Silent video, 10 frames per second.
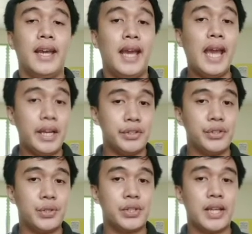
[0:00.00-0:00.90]

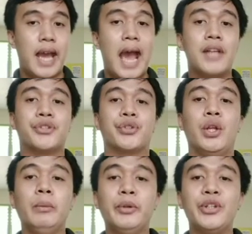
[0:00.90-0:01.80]
Hence, as
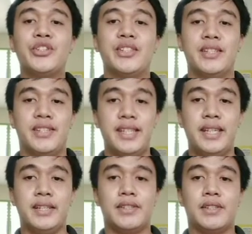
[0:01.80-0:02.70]
KOHLBERG
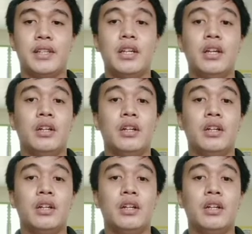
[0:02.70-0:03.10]
sees,